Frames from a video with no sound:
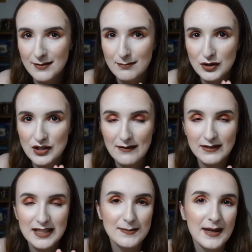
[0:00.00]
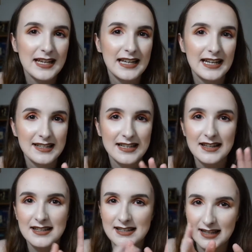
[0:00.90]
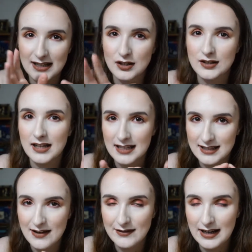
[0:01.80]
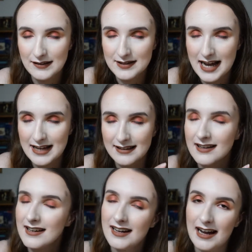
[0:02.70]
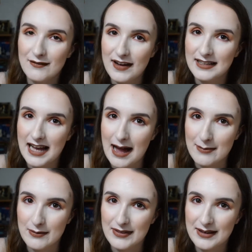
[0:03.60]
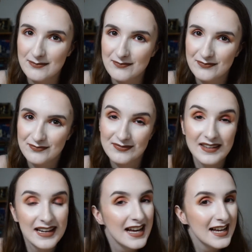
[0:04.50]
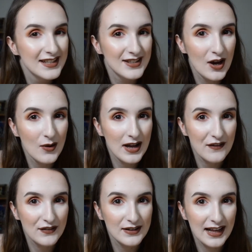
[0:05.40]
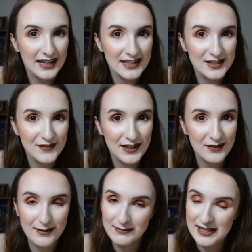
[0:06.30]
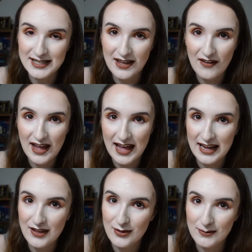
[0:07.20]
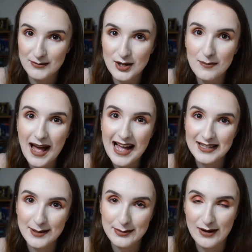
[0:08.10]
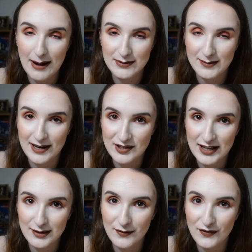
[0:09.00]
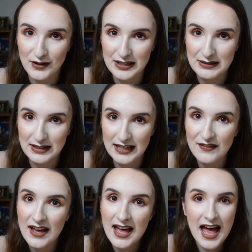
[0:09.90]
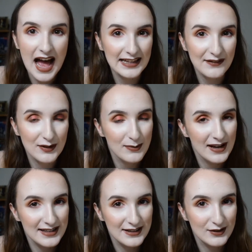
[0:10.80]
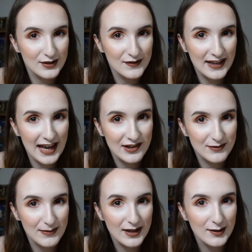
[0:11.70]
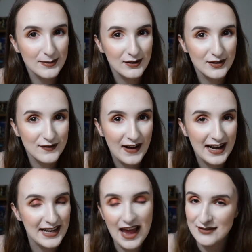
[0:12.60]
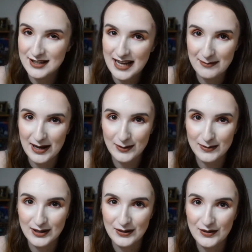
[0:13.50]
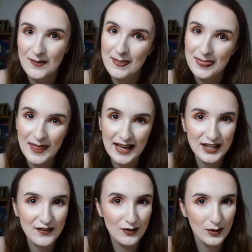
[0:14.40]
But generally speaking, I'd say this is like a good like 7 out of 10. I'm fairly happy with it. So if you like this video, then please give it a thumbs up and subscribe to my channel before you leave. And if you press that notification bell, you'll be notified every time I upload. Thank you for